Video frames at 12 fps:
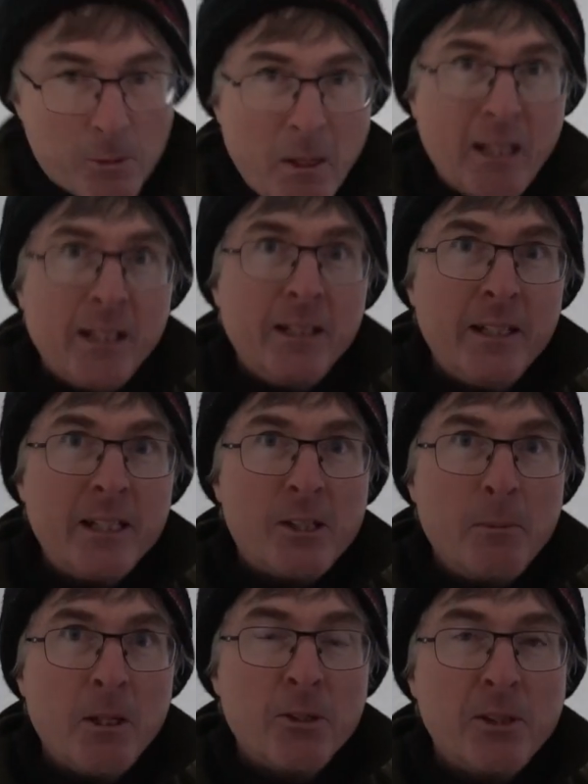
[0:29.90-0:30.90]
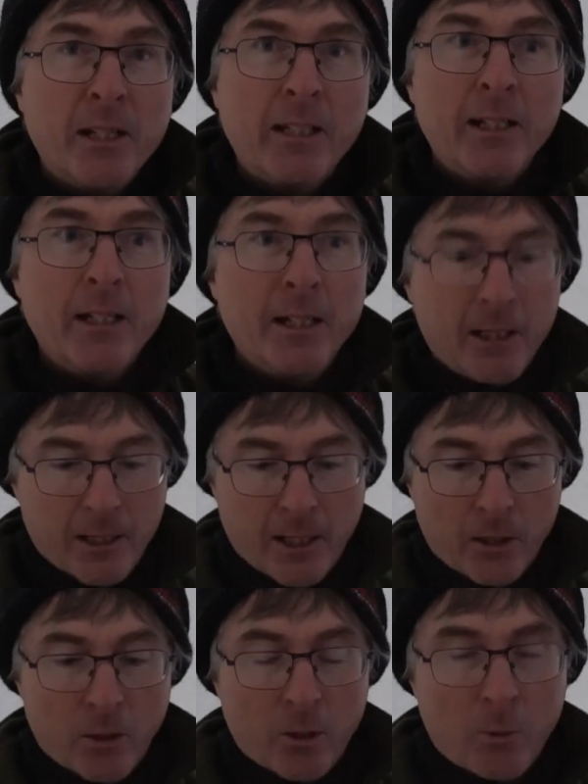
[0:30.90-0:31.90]
you smell it, it smells like a,
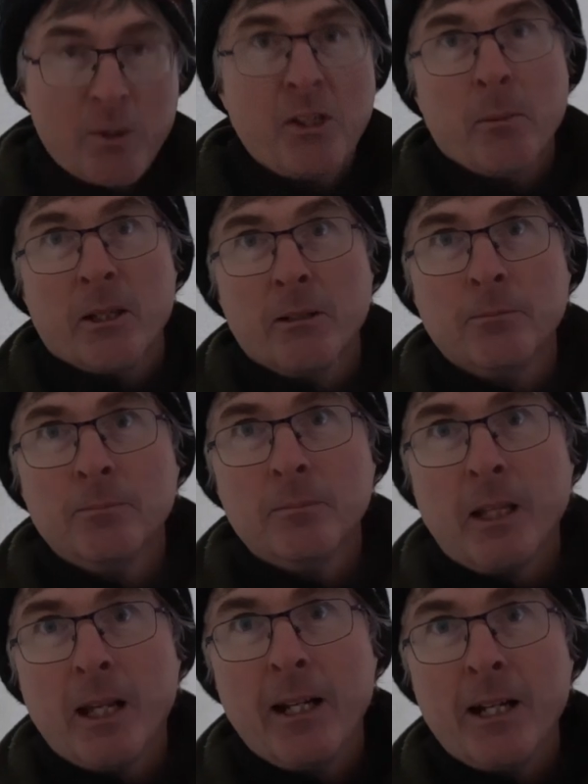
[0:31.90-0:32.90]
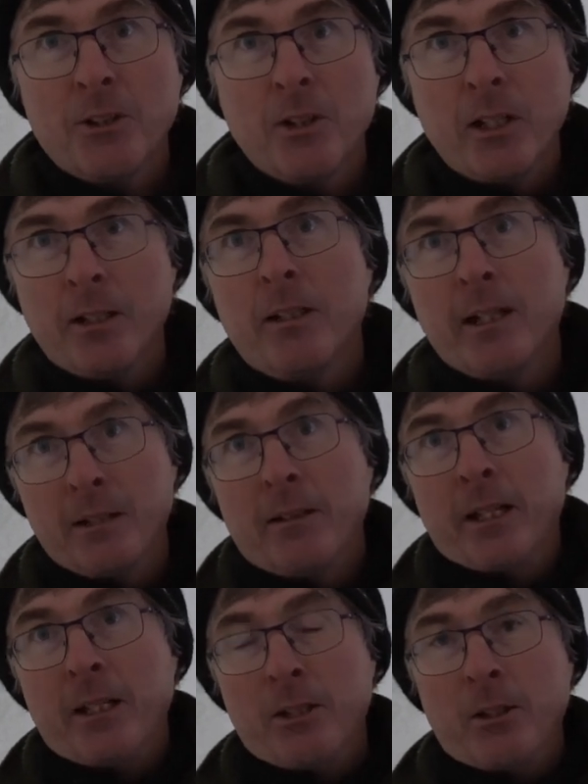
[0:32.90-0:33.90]
a, a whiskey barrel and actually that,
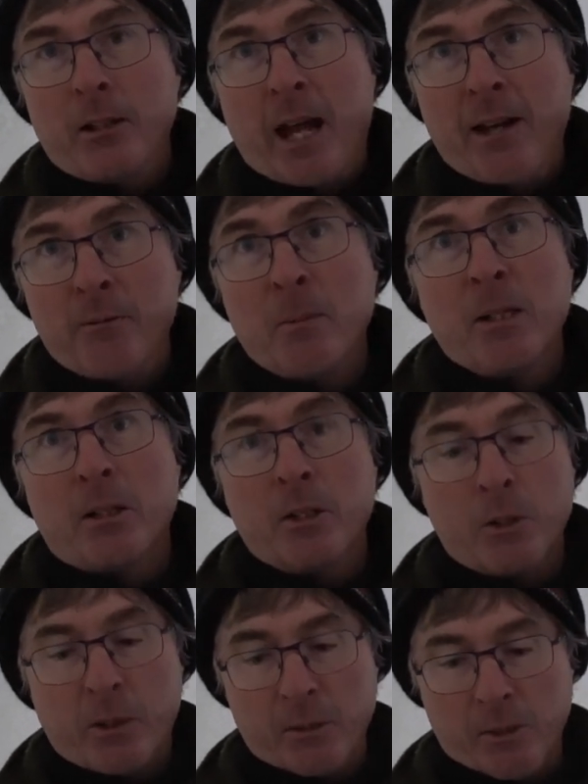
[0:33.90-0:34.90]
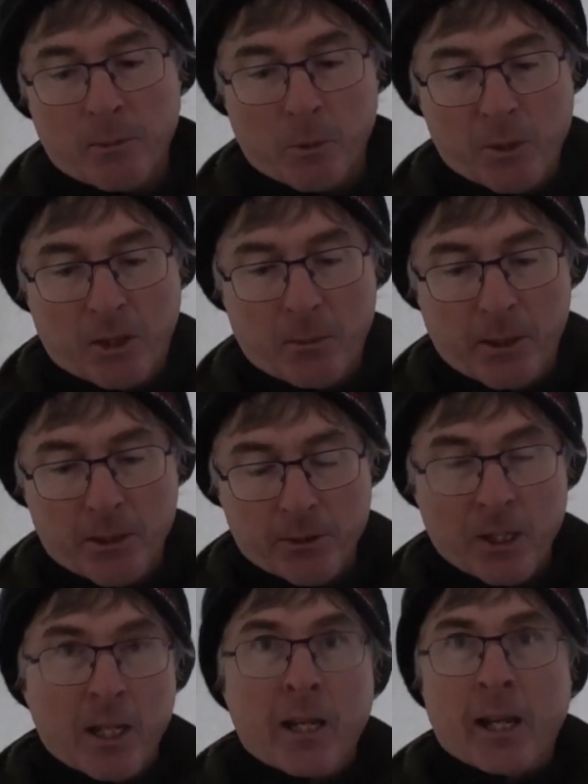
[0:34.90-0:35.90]
that you have American oak in some of the whiskey
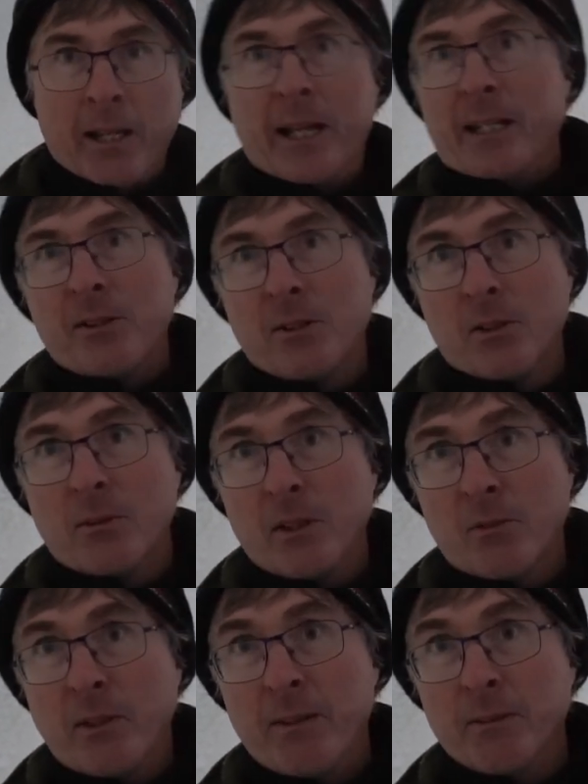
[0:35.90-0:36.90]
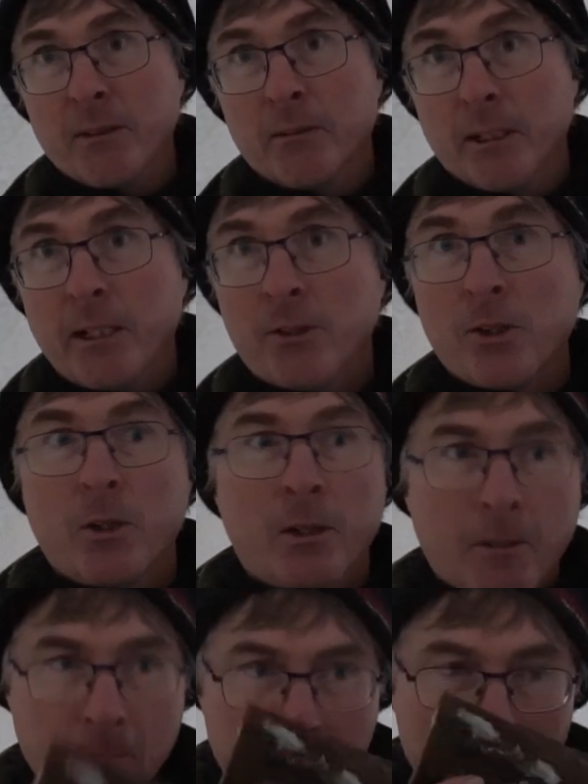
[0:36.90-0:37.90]
barrels and that gives its, its flavor, right? So,
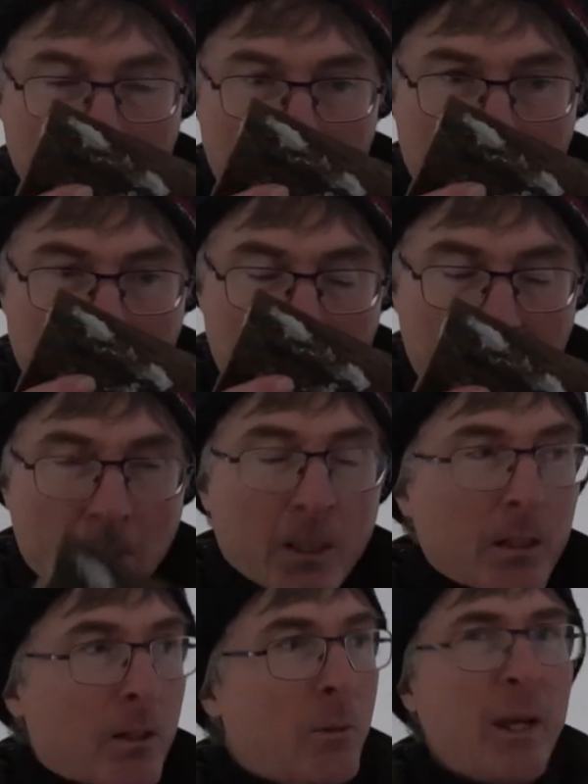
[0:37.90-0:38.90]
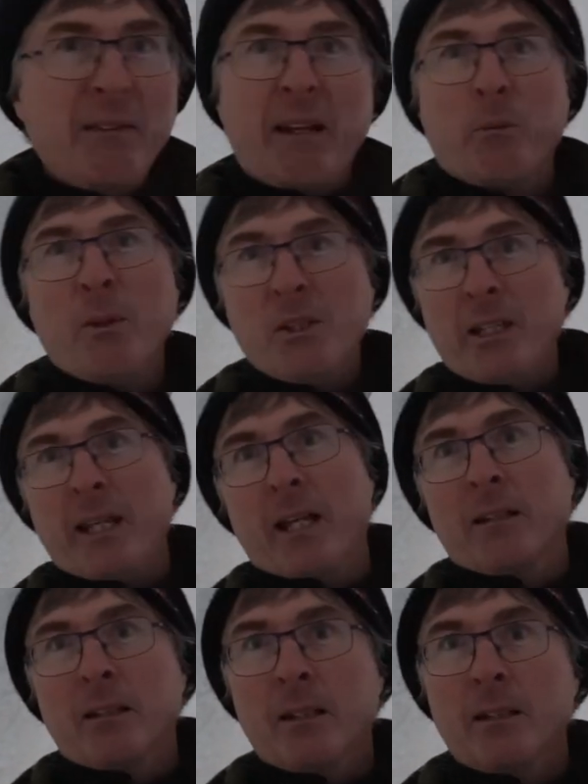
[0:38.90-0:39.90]
oh, we haven't had whiskey
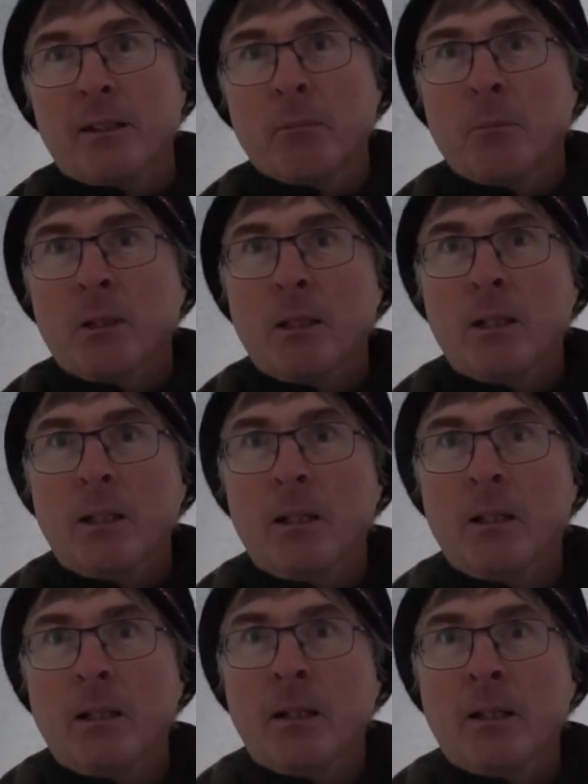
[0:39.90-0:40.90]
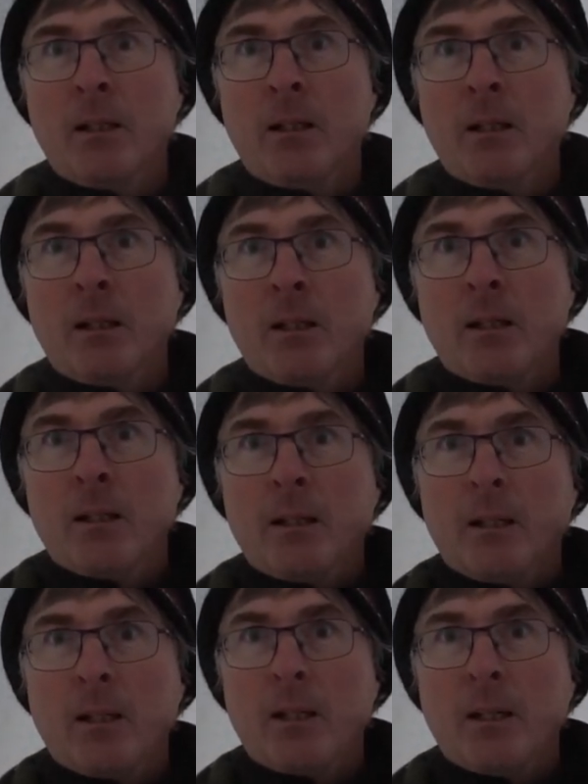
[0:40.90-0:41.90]
yet, Tim. Uh,
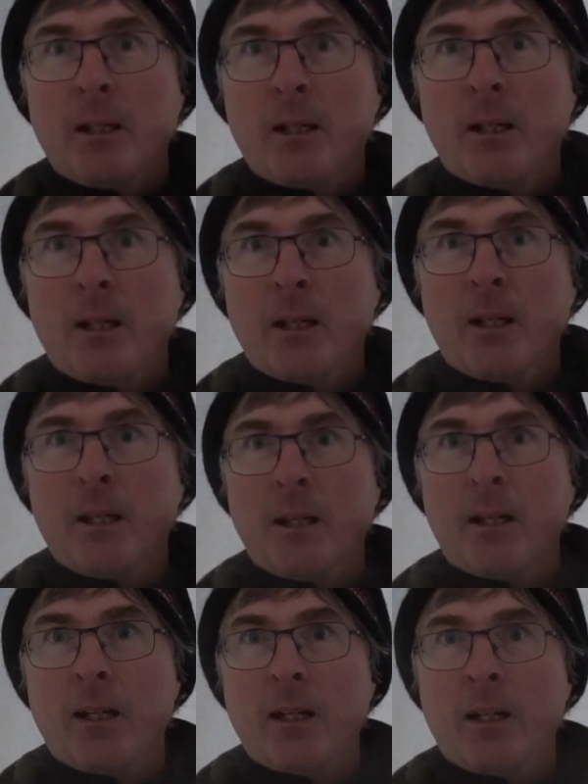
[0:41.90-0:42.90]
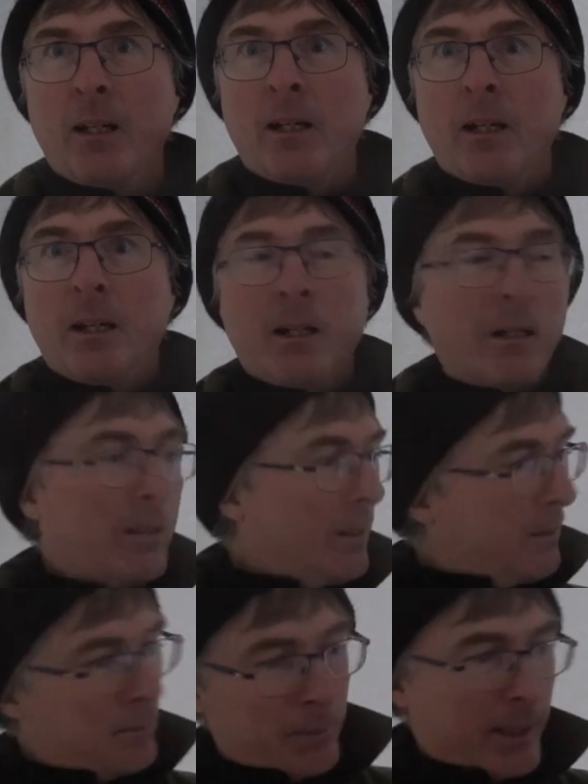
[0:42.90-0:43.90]
all, all, all, all in good time. We'll oh,
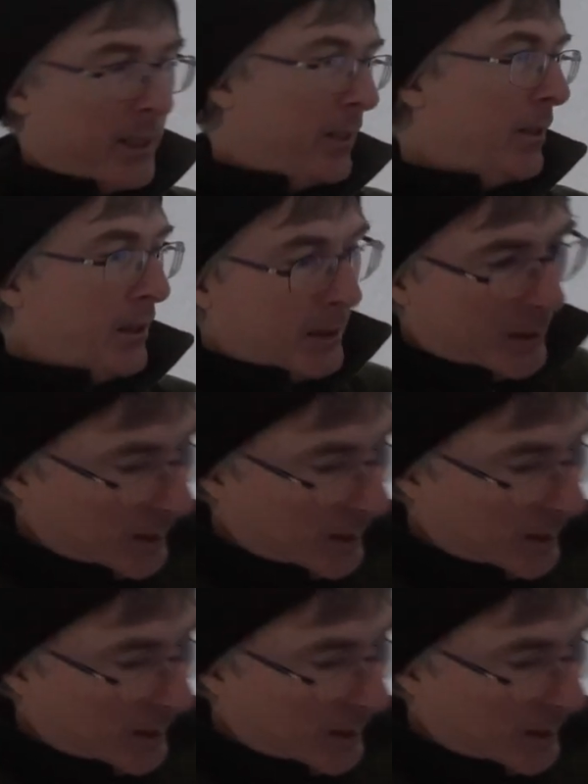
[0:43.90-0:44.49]
get all the oh, camp chores